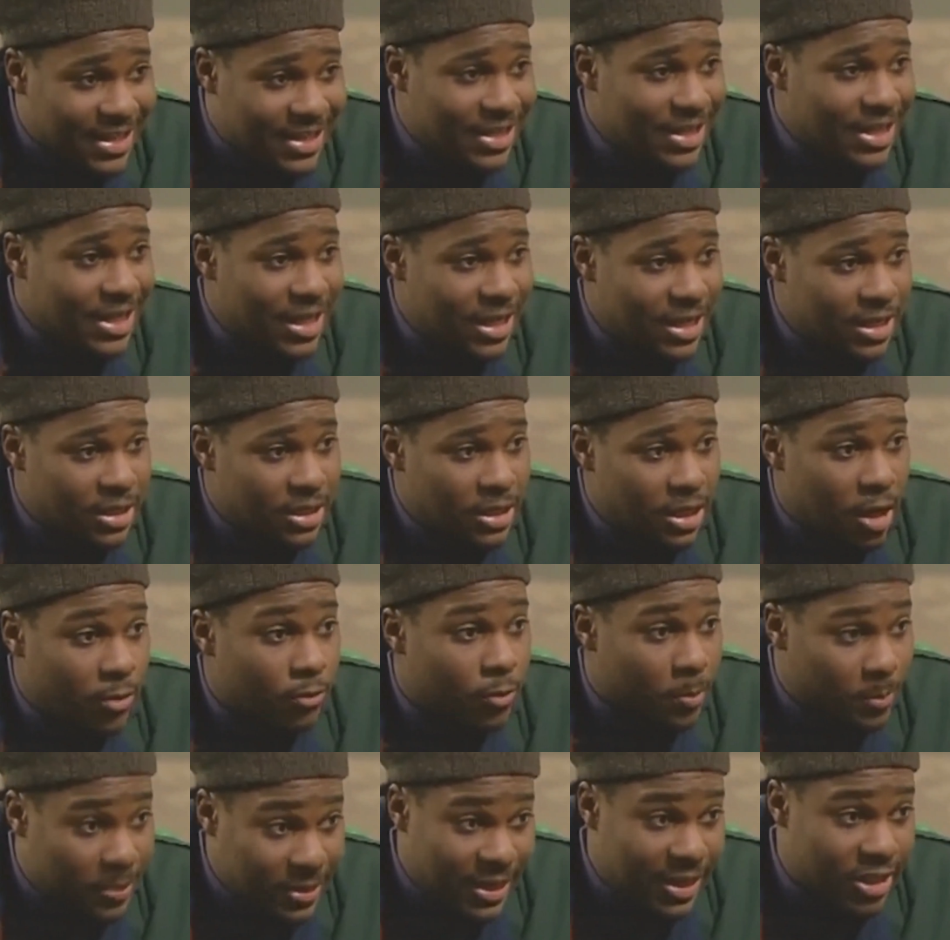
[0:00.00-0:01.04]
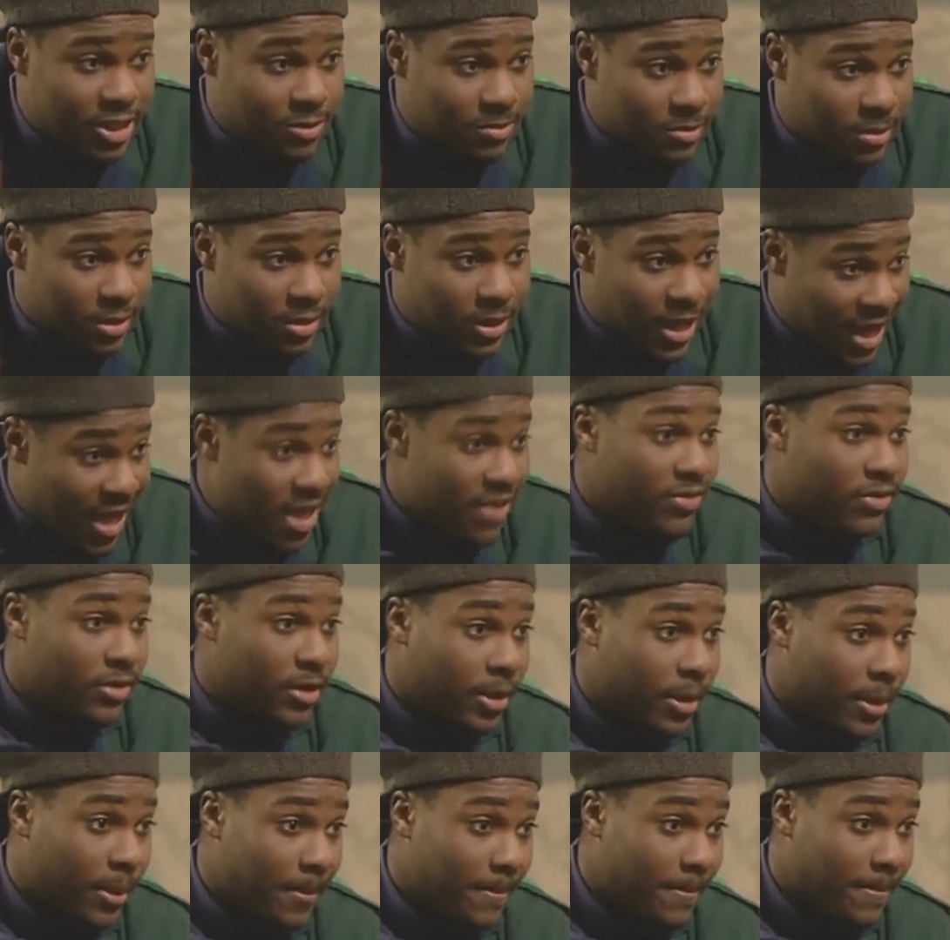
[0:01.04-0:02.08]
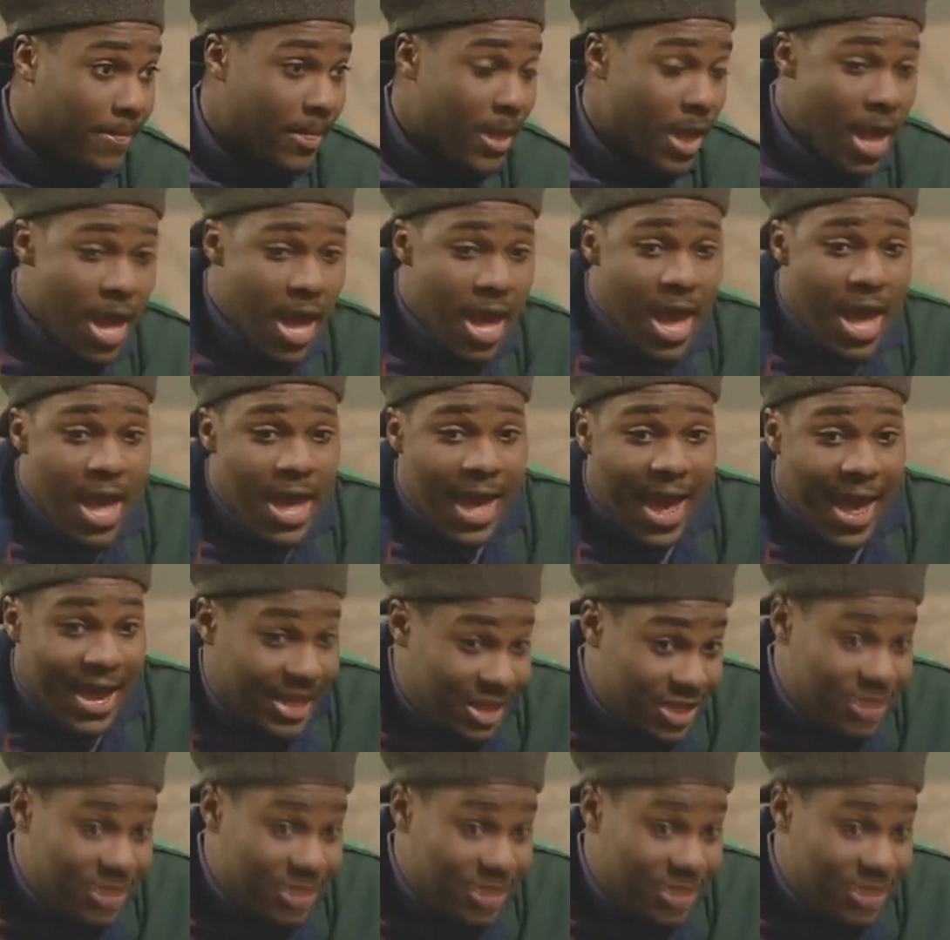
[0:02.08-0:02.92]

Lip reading: the phone was wiped, and the hard drives went missing.